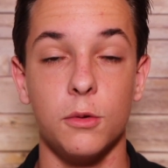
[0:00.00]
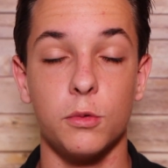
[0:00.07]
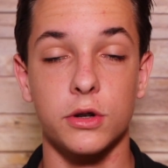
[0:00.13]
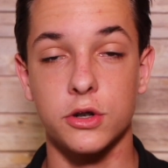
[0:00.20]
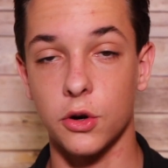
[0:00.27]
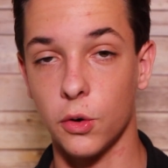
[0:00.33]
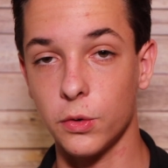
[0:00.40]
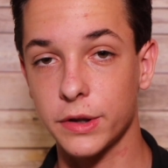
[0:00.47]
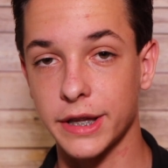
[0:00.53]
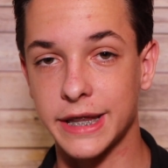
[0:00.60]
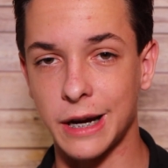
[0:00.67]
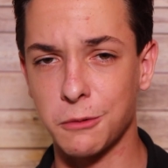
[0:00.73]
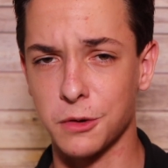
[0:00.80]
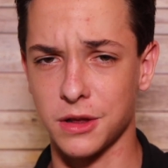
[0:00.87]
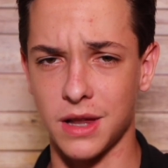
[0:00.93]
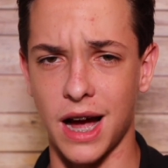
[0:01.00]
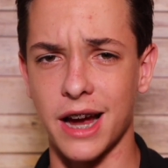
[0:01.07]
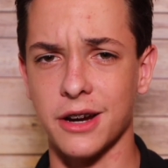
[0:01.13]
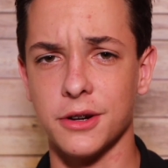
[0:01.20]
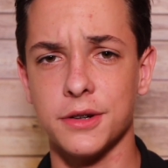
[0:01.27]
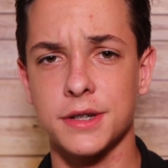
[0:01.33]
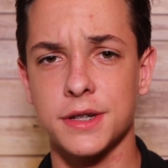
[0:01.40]
We're told that they were
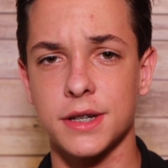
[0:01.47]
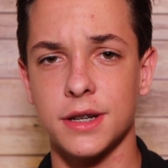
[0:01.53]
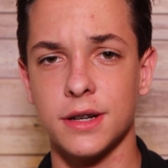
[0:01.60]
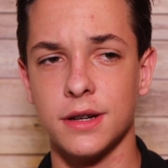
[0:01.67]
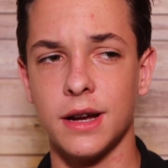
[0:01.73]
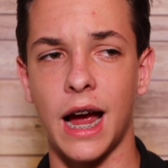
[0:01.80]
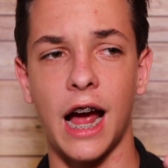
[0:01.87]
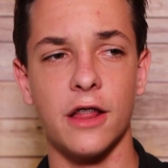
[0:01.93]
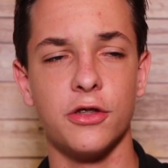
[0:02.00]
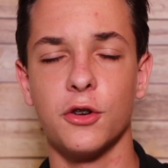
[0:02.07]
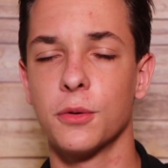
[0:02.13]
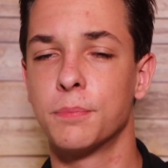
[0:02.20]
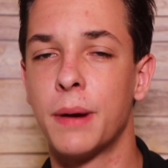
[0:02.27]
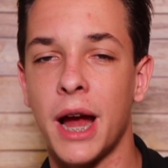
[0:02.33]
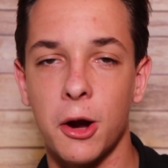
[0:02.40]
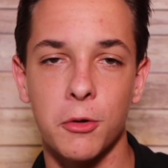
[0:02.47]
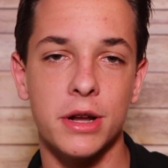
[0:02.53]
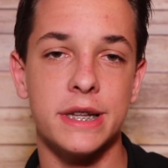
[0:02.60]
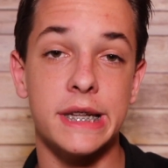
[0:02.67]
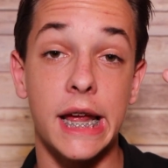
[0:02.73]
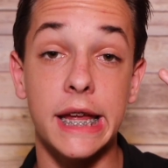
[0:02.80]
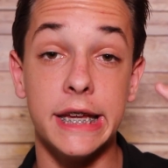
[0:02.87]
liars, had their
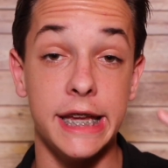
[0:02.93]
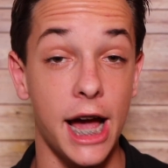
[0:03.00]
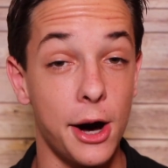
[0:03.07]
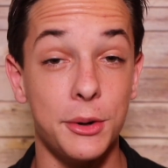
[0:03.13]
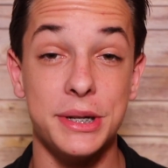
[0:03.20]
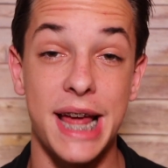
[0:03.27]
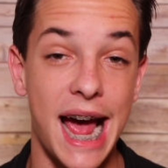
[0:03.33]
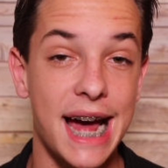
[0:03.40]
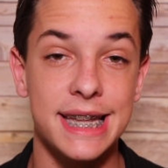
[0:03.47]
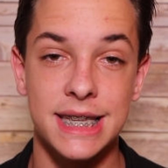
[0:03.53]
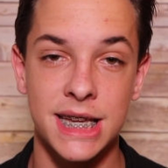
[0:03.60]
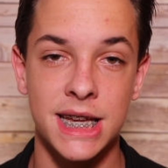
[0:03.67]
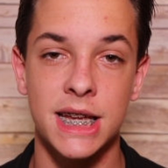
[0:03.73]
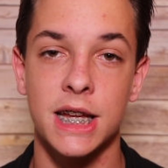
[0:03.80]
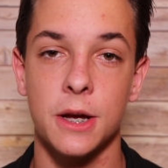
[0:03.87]
parents yelled at.